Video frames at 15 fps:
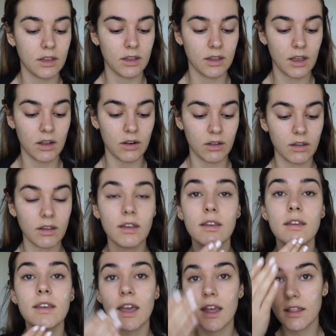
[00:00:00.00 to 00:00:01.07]
gotta
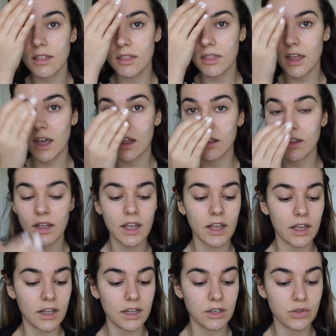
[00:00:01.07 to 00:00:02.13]
get that
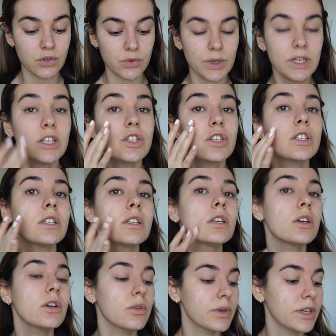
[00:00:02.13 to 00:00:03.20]
hydration
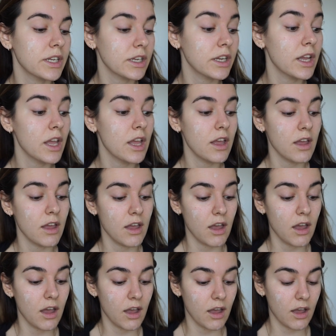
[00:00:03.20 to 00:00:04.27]
going
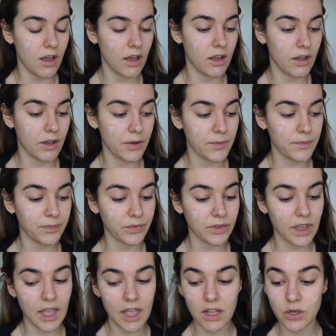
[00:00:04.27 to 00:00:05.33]
um,
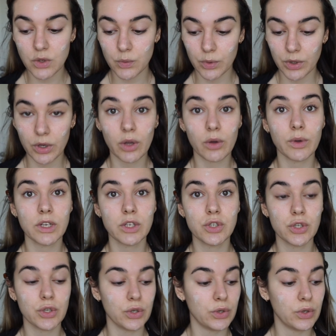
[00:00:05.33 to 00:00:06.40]
and we're going
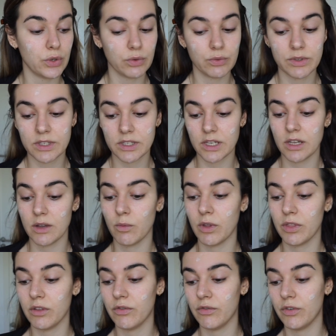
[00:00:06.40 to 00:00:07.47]
to see
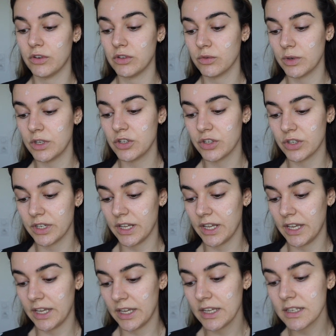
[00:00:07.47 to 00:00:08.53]
what the first question
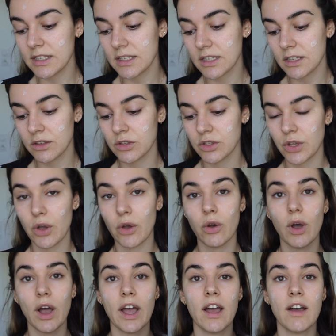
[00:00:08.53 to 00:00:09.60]
is
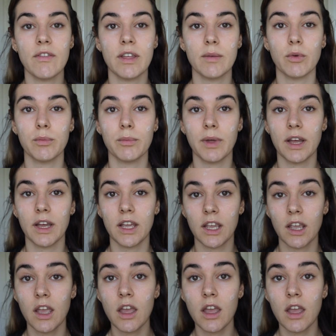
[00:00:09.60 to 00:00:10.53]
so I have them on my